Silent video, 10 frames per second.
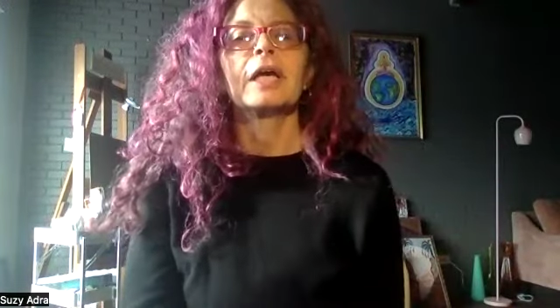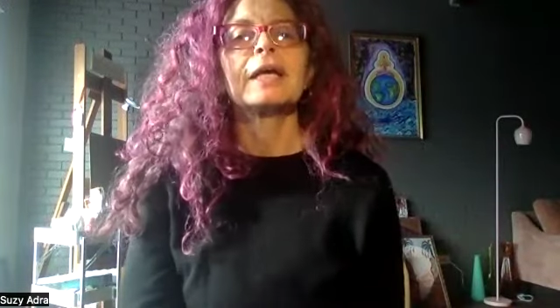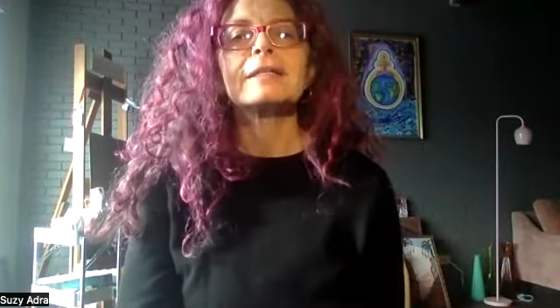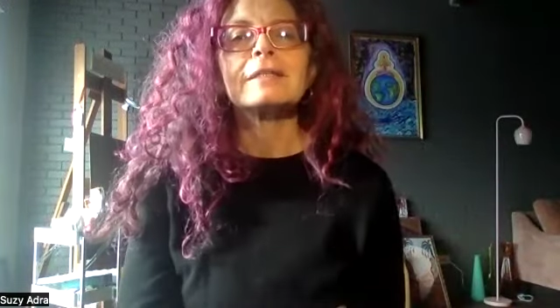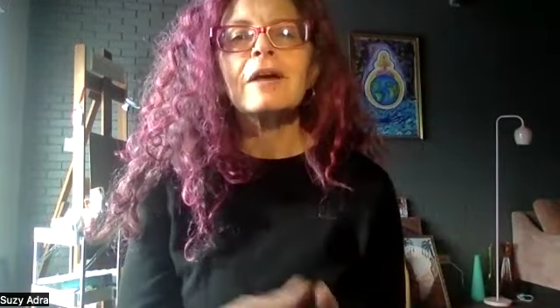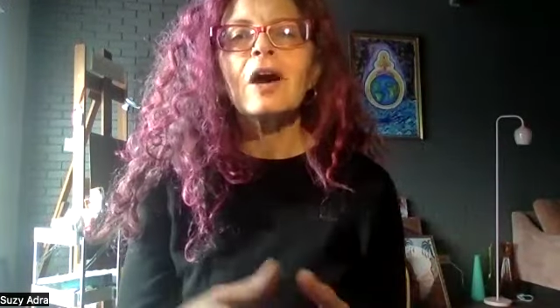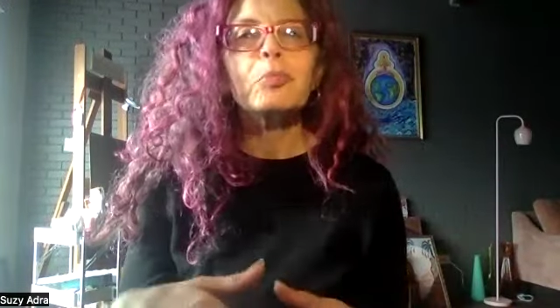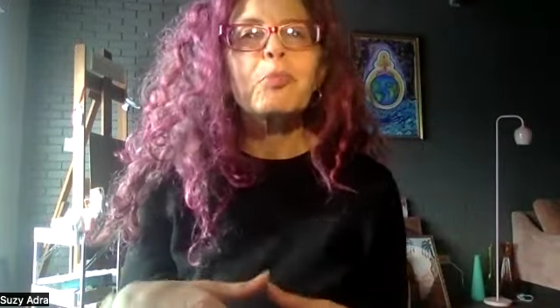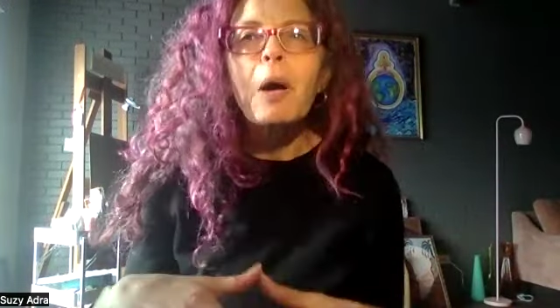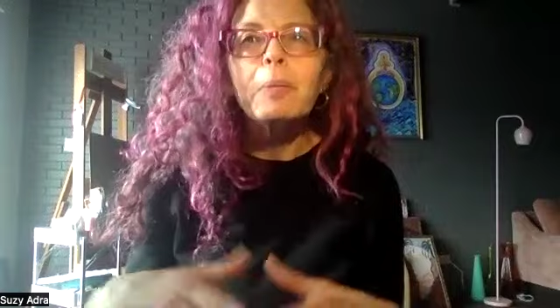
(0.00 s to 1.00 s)
it's
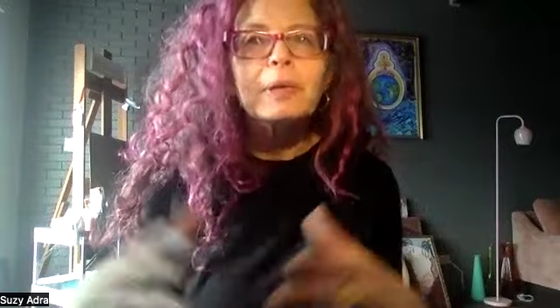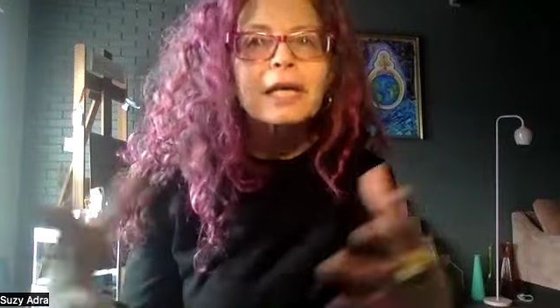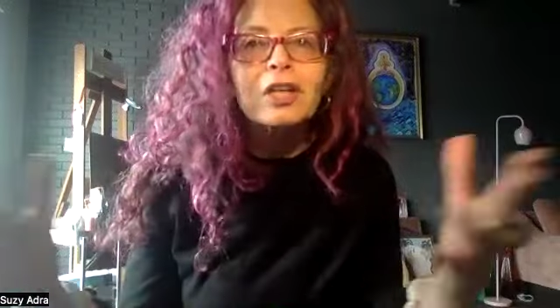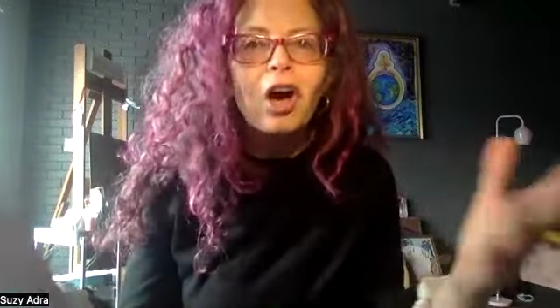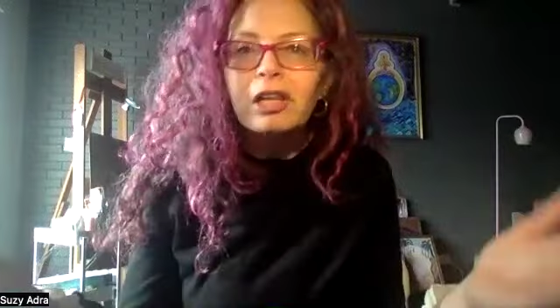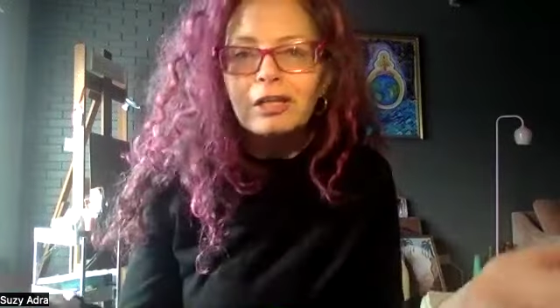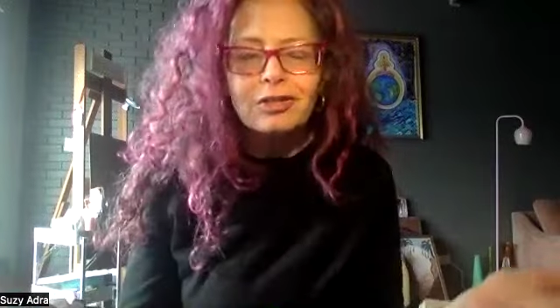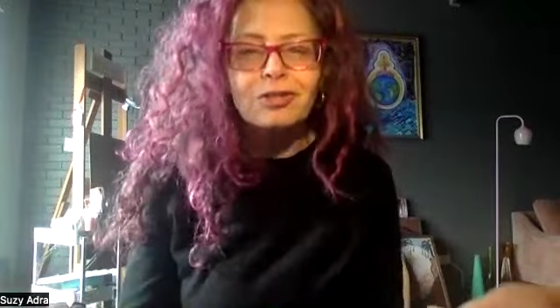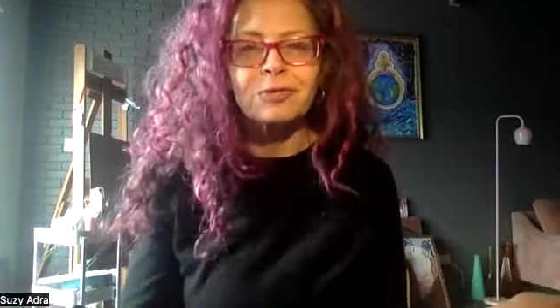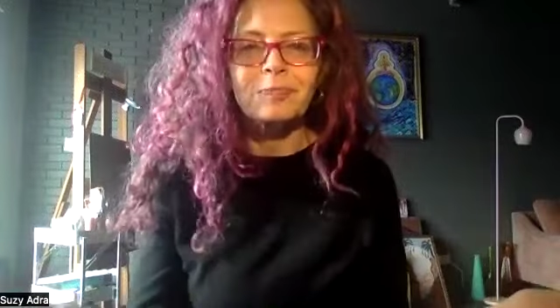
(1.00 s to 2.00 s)
not public
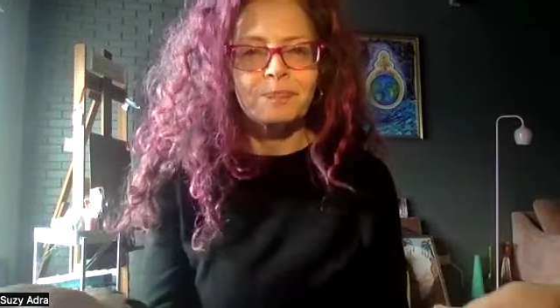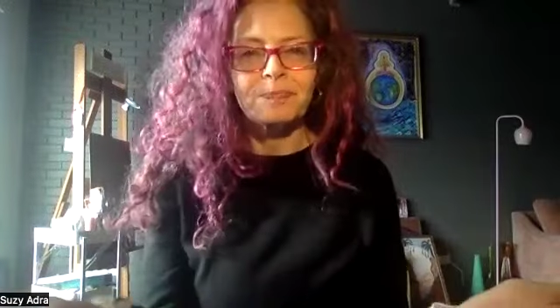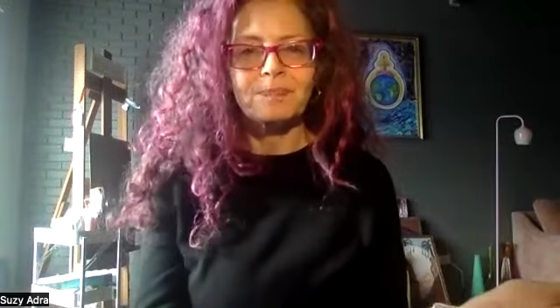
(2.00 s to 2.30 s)
knowledge.